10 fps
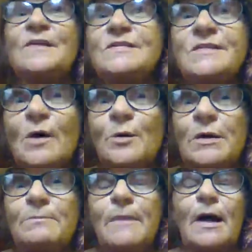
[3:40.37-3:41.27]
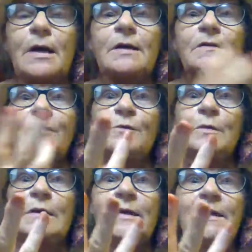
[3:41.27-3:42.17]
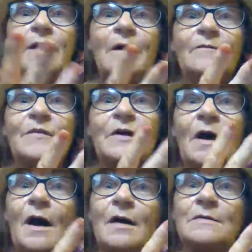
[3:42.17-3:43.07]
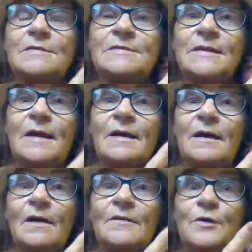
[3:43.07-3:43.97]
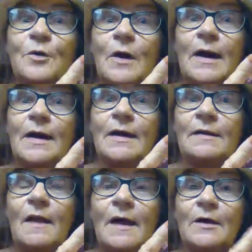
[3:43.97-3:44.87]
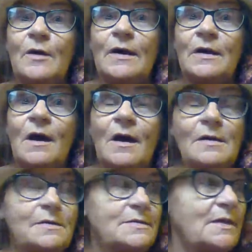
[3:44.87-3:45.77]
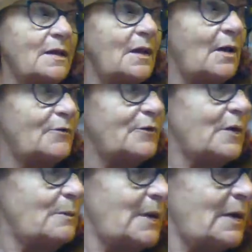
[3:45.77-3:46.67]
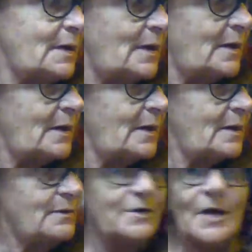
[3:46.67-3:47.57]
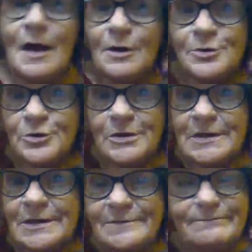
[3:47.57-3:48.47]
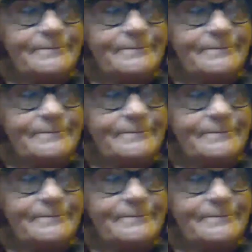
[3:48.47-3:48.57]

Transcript: the soaking bucket 3 of the cottons that I got, the gray, light gray cottons that I got from the Dollar Tree.